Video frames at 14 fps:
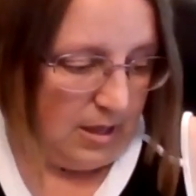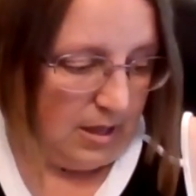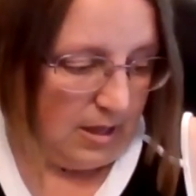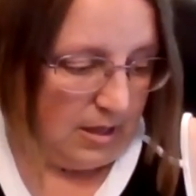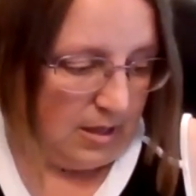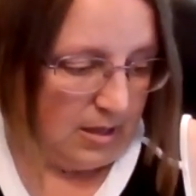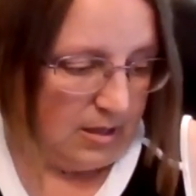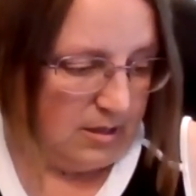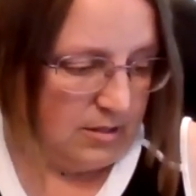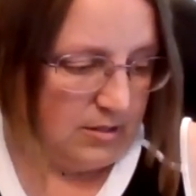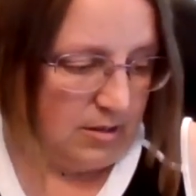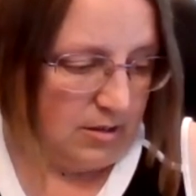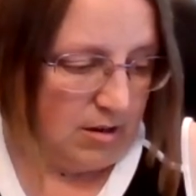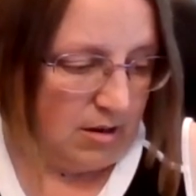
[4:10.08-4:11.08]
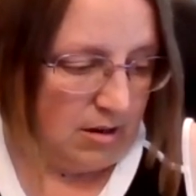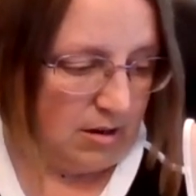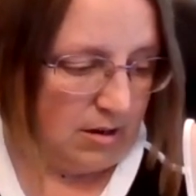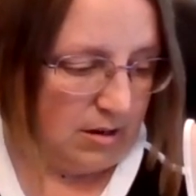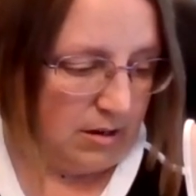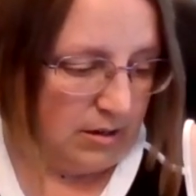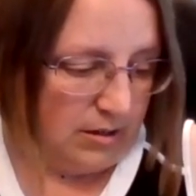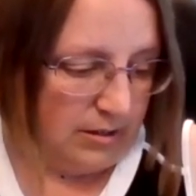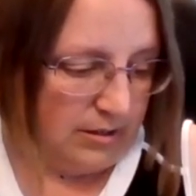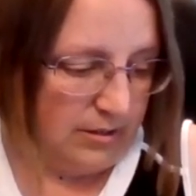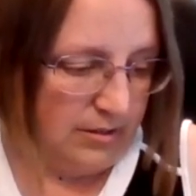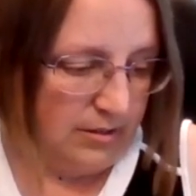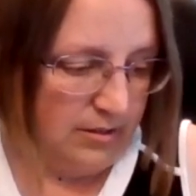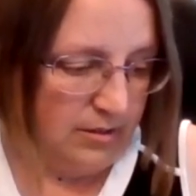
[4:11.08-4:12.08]
And our
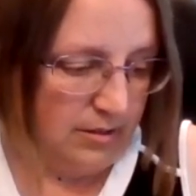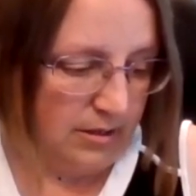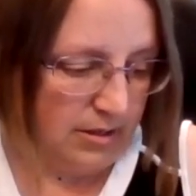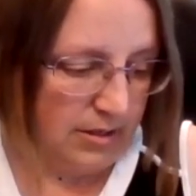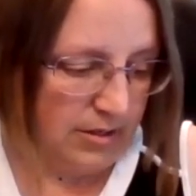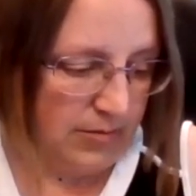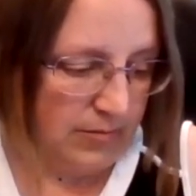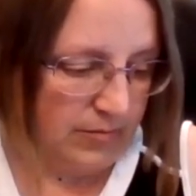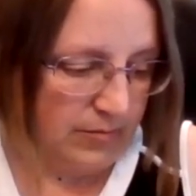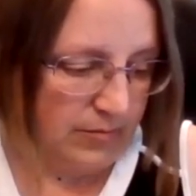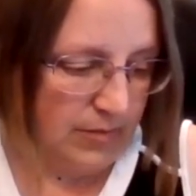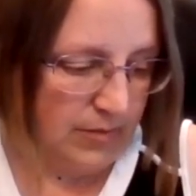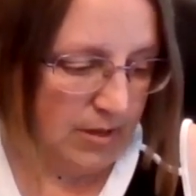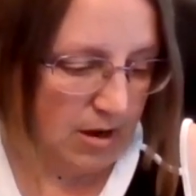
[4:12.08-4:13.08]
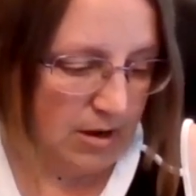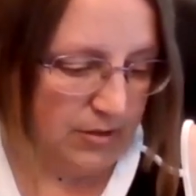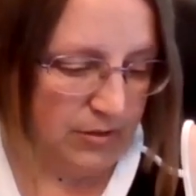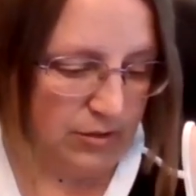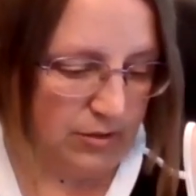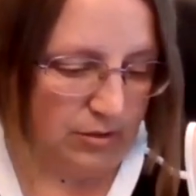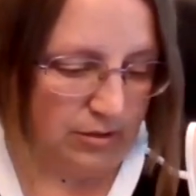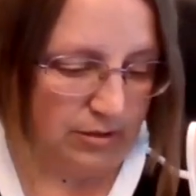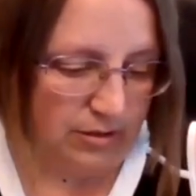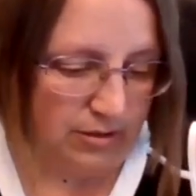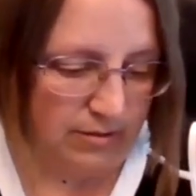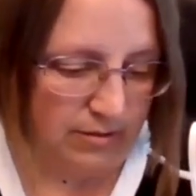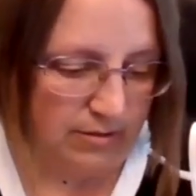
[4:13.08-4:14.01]
Osgood